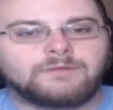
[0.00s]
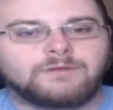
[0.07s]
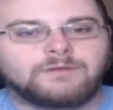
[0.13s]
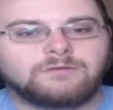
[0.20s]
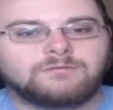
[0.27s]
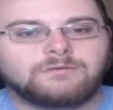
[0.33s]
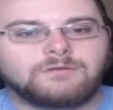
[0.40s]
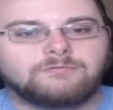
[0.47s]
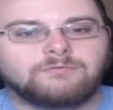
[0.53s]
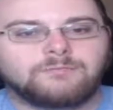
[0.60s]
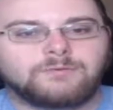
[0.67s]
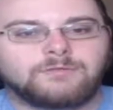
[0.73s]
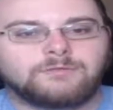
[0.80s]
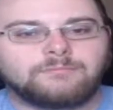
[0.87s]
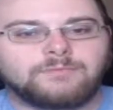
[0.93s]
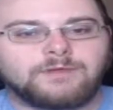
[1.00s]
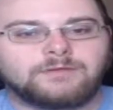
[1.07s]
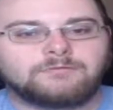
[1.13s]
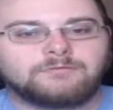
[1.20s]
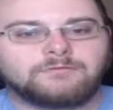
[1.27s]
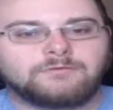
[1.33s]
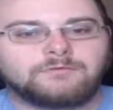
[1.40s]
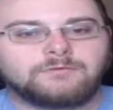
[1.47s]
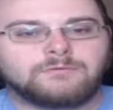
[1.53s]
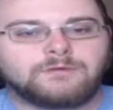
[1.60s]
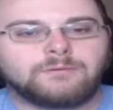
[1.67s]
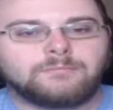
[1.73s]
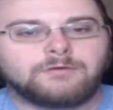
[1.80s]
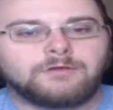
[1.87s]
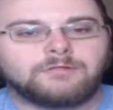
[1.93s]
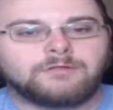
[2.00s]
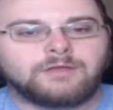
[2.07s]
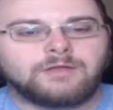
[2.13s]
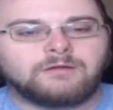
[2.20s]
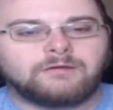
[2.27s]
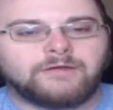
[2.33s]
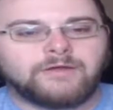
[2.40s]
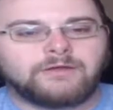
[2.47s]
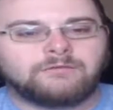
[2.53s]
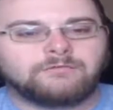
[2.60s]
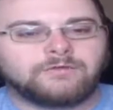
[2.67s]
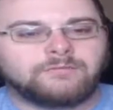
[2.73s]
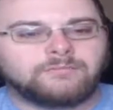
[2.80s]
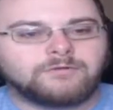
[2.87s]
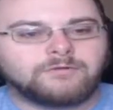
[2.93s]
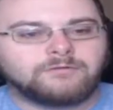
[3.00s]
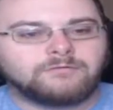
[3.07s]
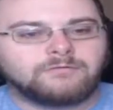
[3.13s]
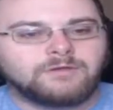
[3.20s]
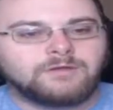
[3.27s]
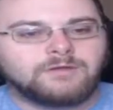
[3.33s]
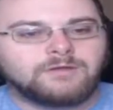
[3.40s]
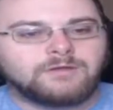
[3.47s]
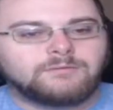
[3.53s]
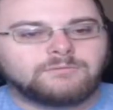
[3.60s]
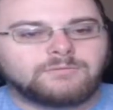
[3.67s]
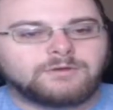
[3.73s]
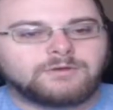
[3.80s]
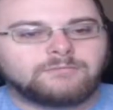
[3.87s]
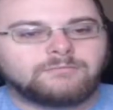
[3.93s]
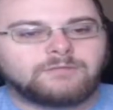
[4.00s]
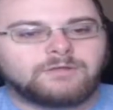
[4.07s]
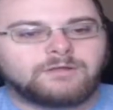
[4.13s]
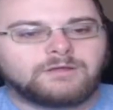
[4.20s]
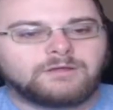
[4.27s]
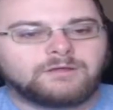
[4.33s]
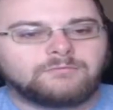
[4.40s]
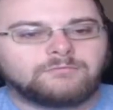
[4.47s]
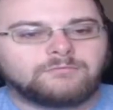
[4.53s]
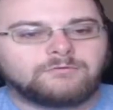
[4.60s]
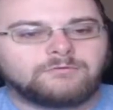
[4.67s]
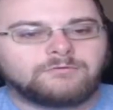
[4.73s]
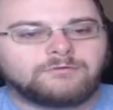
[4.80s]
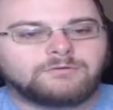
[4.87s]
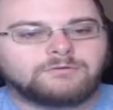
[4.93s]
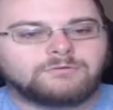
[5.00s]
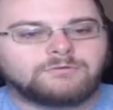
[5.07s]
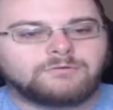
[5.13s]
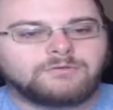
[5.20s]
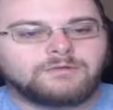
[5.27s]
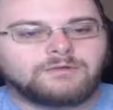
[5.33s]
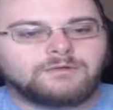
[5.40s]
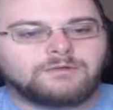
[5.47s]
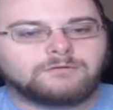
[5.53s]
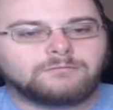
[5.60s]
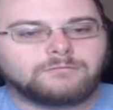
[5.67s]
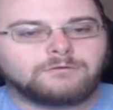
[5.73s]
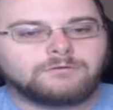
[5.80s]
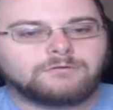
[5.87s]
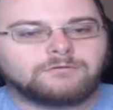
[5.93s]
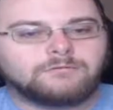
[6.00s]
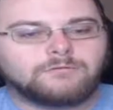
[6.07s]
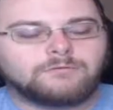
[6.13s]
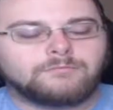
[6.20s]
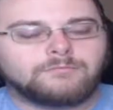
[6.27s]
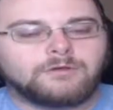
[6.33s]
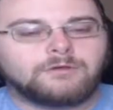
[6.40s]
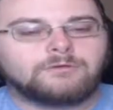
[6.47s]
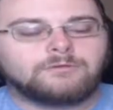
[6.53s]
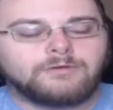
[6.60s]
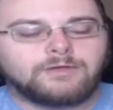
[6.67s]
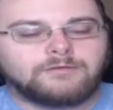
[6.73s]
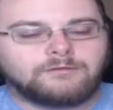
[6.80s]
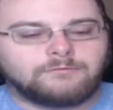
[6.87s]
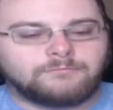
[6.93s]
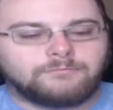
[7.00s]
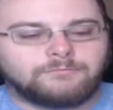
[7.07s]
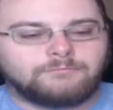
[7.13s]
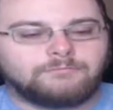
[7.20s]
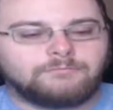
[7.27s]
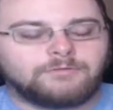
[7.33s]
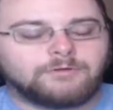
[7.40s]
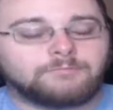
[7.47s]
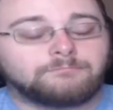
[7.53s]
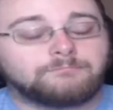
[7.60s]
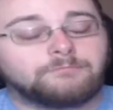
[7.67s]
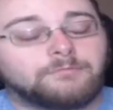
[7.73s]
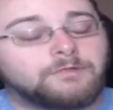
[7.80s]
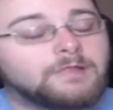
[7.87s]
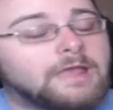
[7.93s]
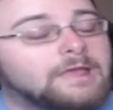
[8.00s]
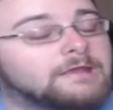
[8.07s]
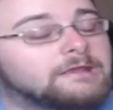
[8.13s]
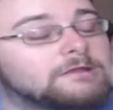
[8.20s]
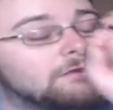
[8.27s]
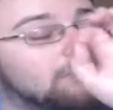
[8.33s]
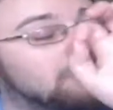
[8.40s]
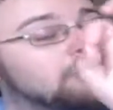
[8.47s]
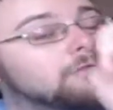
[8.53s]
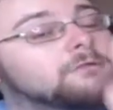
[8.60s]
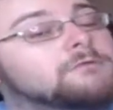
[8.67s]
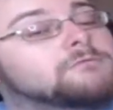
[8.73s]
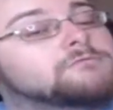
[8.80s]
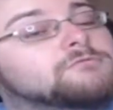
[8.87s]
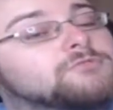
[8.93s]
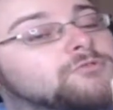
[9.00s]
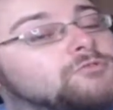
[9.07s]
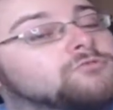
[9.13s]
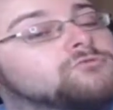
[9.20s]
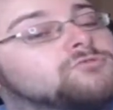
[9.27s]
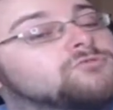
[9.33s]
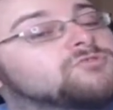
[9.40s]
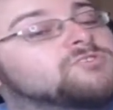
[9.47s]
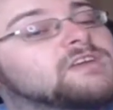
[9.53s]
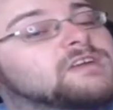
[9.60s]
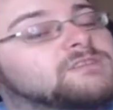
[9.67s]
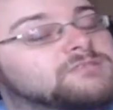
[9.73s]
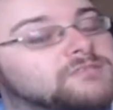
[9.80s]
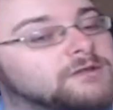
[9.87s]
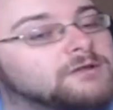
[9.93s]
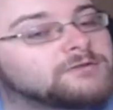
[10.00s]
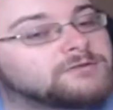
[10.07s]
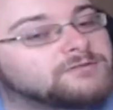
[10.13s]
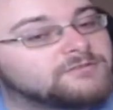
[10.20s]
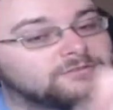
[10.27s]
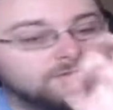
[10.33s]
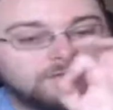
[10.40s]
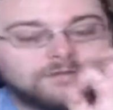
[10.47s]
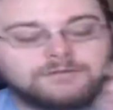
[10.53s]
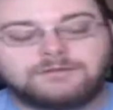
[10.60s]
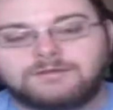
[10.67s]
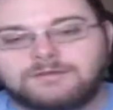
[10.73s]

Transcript: I'll never be the master apothecary I dreamed of. But I'm glad I'm with you to the end, Percival. Okay, you're laying it on a little too thick there, Nisian.